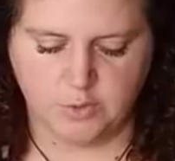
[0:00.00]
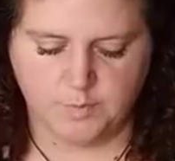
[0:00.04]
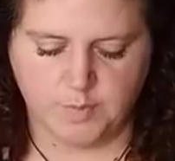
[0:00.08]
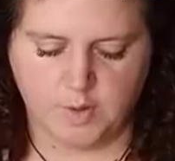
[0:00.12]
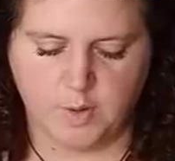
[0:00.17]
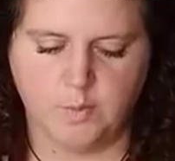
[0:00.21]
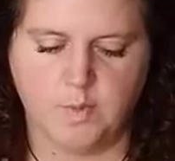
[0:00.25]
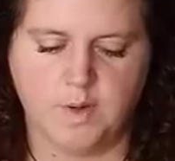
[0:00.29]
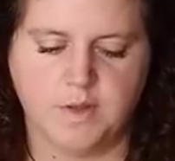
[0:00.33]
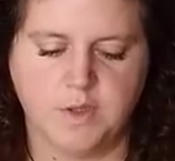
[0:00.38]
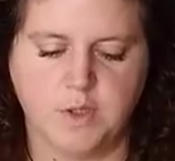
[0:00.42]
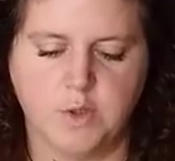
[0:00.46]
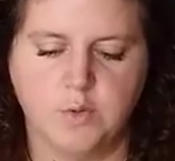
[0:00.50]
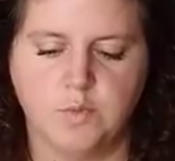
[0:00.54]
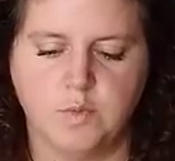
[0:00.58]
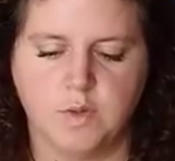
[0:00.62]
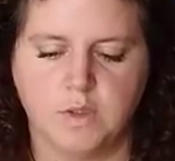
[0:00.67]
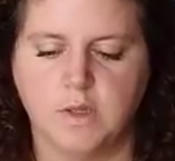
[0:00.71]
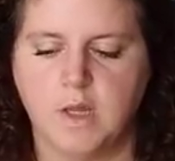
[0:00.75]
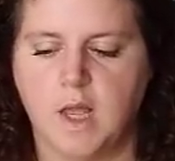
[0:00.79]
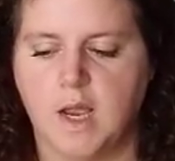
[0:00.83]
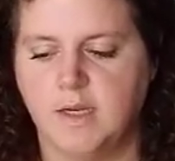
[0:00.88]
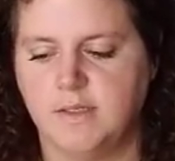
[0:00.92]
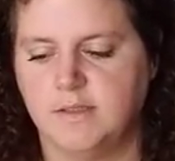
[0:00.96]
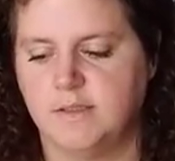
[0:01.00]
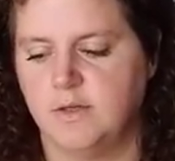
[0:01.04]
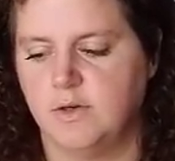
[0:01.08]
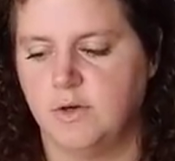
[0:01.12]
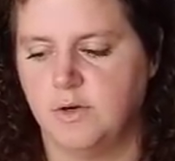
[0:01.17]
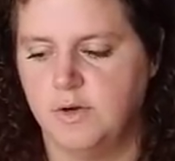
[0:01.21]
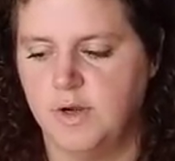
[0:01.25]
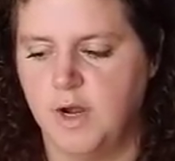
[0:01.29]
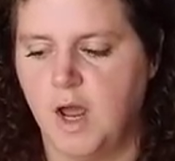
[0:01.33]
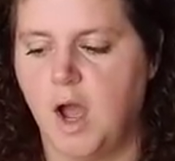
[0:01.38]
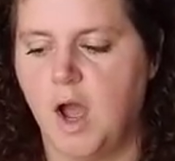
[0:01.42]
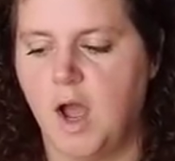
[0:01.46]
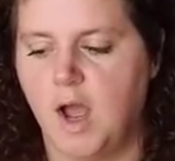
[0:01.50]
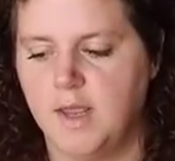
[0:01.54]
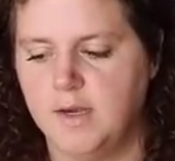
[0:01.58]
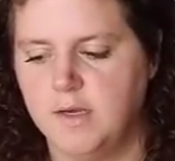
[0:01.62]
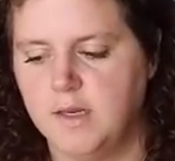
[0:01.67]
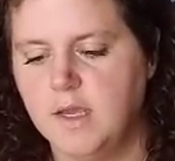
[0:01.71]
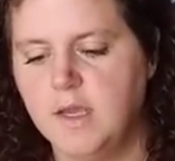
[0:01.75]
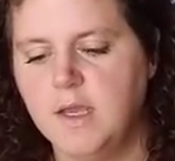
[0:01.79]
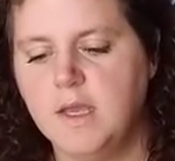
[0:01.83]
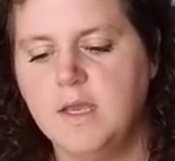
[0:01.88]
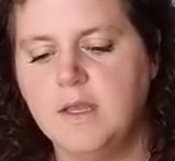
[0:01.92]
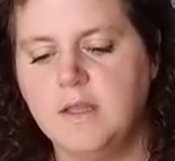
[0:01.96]
But whether you realize it or not,
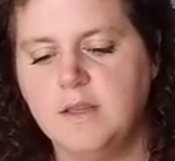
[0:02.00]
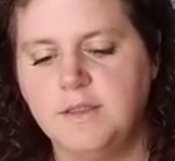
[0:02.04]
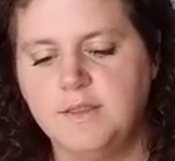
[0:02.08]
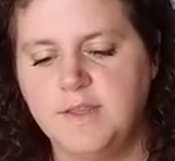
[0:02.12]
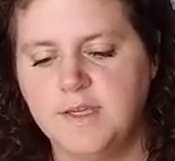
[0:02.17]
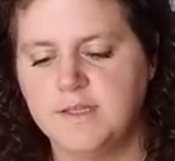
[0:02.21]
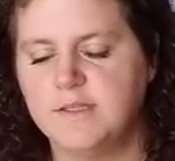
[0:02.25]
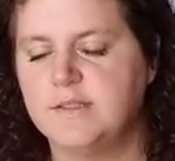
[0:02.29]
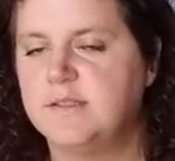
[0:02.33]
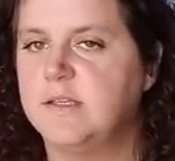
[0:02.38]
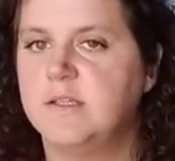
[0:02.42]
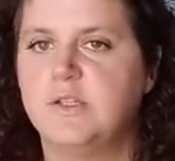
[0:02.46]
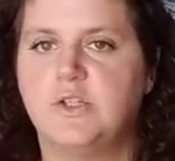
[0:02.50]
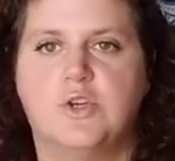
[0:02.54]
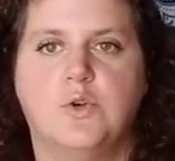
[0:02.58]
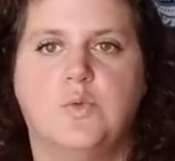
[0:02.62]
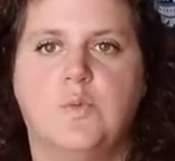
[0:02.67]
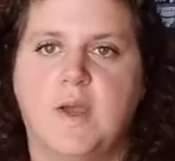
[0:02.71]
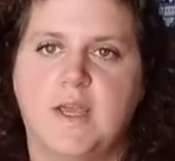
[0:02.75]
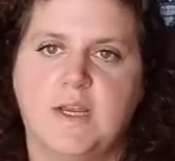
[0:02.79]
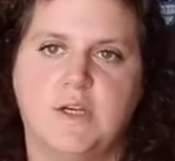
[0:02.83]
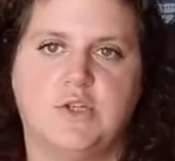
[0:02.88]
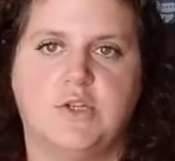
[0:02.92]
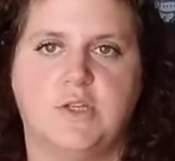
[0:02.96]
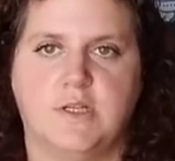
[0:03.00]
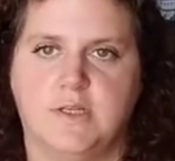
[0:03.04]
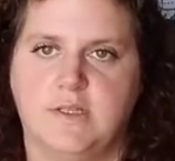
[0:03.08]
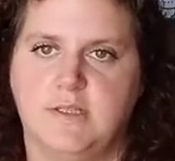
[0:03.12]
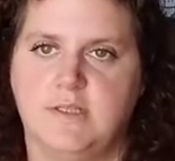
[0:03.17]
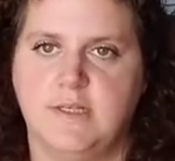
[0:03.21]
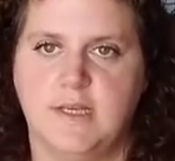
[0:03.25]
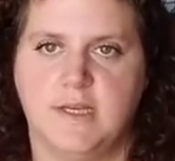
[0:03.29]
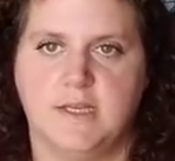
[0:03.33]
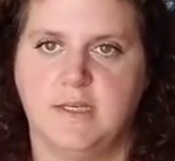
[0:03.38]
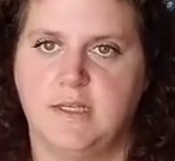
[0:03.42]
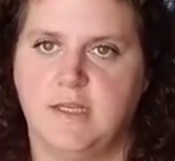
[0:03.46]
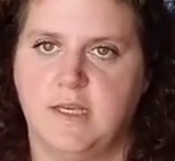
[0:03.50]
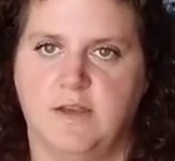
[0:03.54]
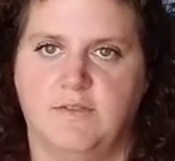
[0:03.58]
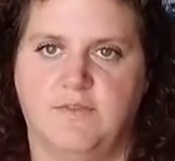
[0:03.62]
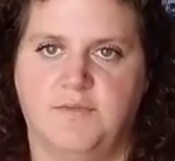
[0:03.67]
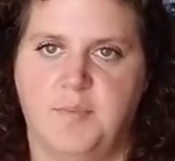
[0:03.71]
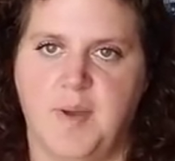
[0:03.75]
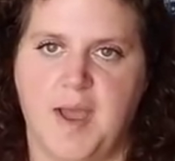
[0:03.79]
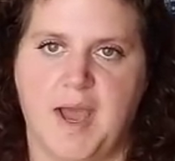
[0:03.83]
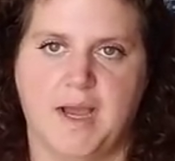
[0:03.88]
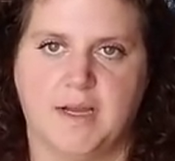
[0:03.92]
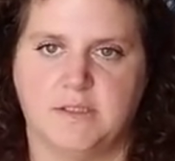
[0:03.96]
this situation did
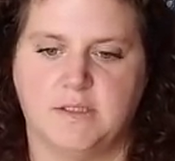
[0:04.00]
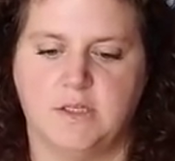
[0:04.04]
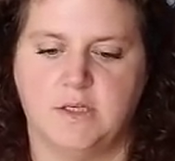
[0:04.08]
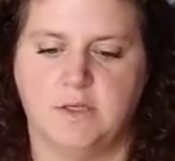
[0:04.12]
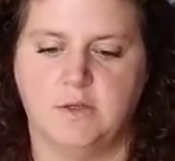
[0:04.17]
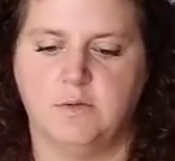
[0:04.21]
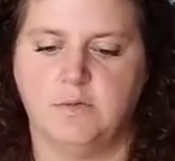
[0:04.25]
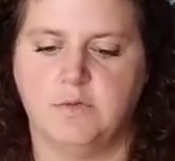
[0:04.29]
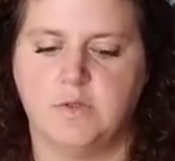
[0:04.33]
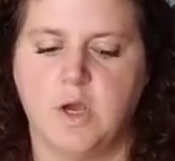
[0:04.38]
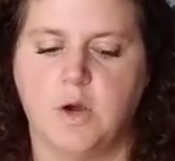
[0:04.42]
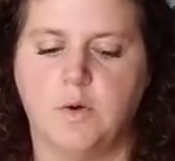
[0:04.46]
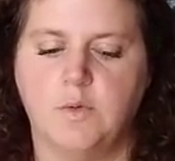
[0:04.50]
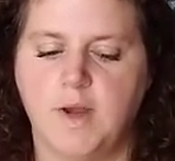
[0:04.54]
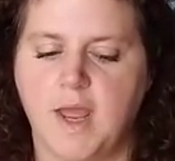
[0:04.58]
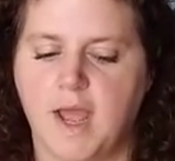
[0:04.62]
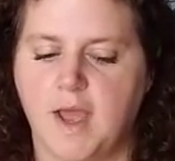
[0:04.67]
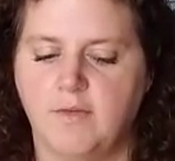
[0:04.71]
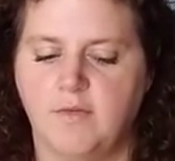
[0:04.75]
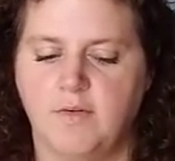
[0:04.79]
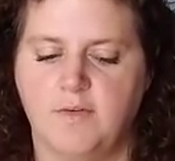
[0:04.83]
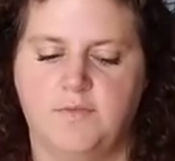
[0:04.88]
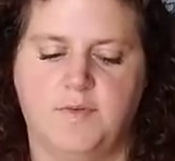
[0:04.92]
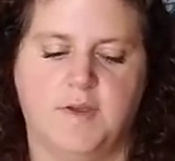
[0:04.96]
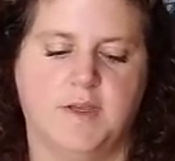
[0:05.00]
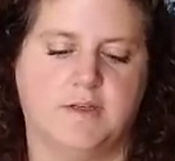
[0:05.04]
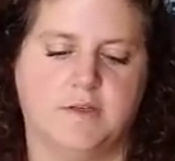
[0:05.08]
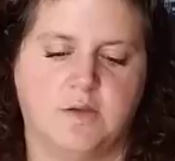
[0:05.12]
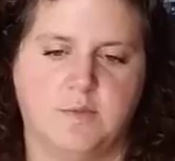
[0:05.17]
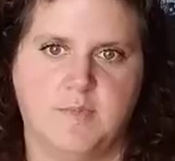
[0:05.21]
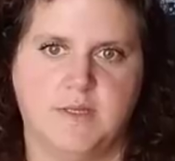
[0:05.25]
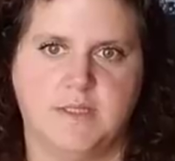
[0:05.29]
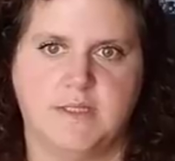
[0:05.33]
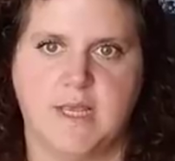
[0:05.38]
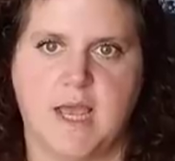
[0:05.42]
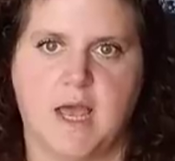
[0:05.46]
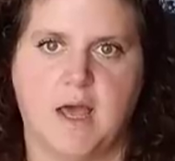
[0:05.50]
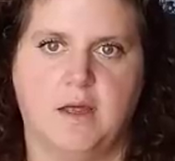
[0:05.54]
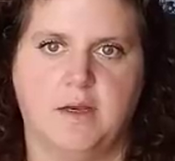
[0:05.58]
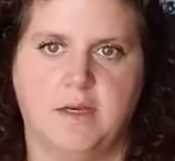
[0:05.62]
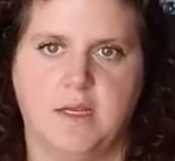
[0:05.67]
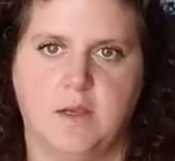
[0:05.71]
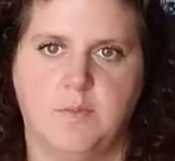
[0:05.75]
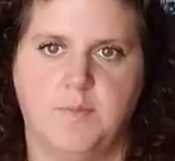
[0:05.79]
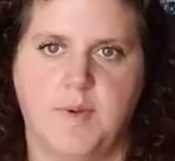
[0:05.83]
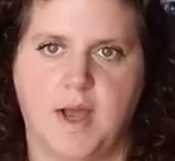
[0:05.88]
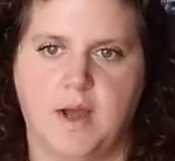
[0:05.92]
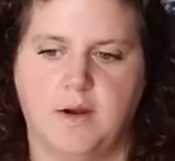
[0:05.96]
give back to you. Don't have a victim
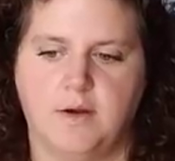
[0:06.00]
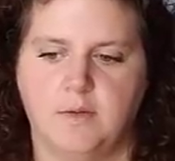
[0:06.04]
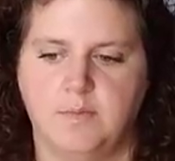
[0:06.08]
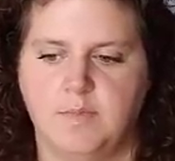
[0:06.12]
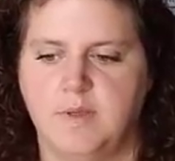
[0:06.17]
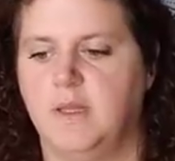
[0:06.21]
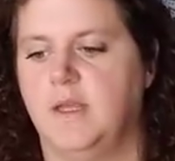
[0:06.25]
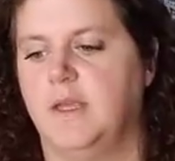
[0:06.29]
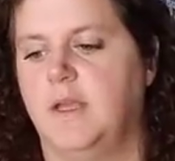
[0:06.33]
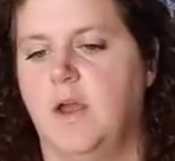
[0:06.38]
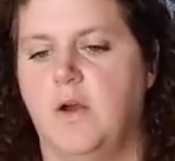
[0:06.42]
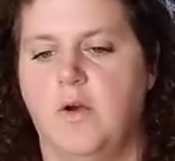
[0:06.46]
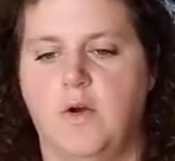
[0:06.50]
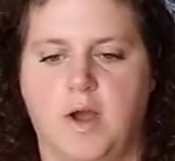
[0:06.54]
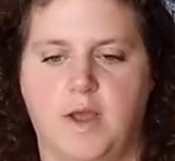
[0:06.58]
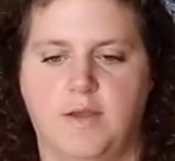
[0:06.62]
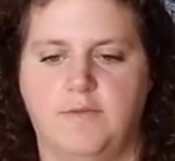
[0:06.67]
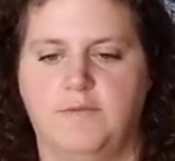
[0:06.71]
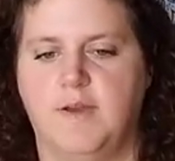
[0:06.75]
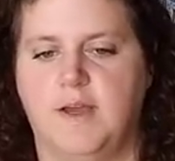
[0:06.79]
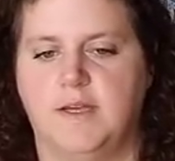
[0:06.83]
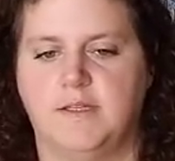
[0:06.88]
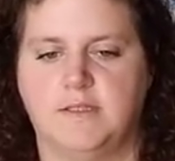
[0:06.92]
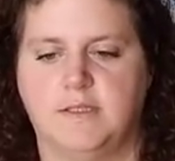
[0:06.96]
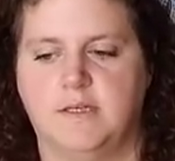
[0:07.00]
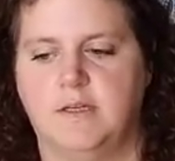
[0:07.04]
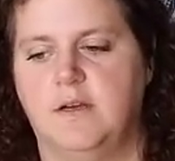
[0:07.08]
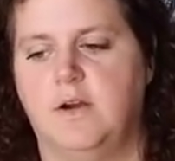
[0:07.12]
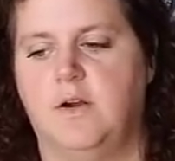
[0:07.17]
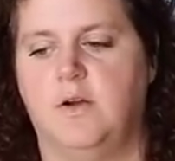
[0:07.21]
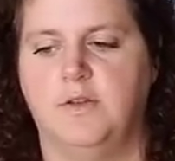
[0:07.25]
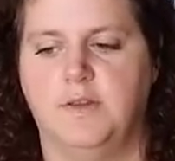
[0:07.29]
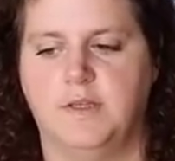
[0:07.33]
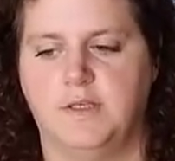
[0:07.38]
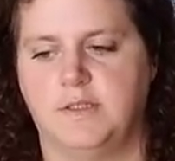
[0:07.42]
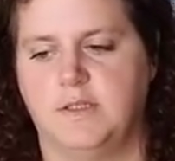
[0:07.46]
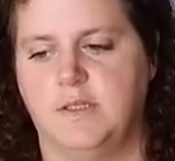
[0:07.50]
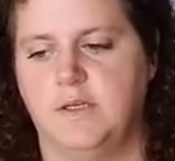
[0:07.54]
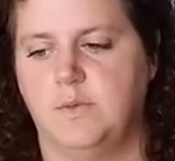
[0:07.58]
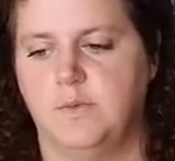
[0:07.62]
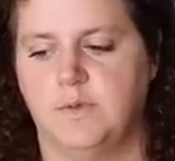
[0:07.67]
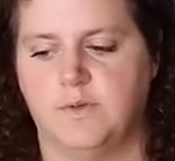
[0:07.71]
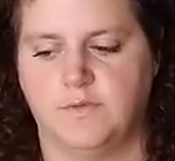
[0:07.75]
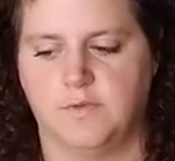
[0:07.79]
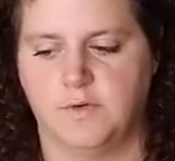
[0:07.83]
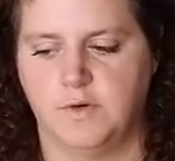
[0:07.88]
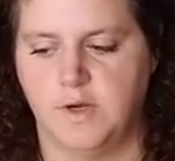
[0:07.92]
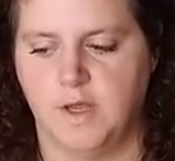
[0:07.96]
mentality about it and be like, oh, I invested in all this and it
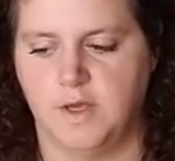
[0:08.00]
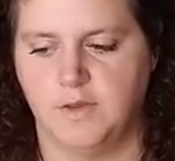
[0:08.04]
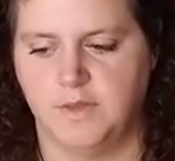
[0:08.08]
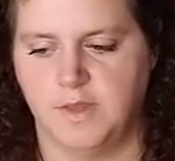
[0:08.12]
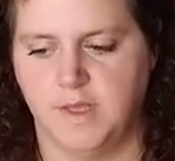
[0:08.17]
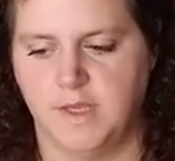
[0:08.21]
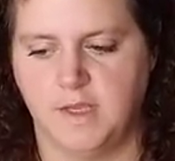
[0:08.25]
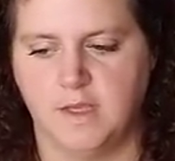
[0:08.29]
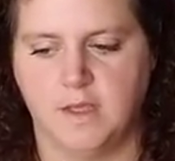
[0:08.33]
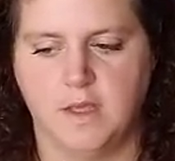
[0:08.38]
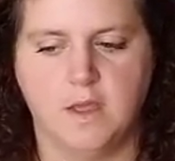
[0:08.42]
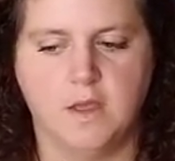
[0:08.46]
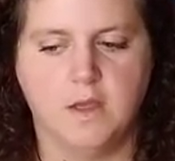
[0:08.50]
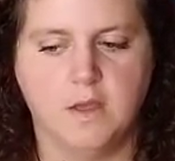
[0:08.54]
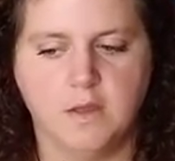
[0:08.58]
was for nothing.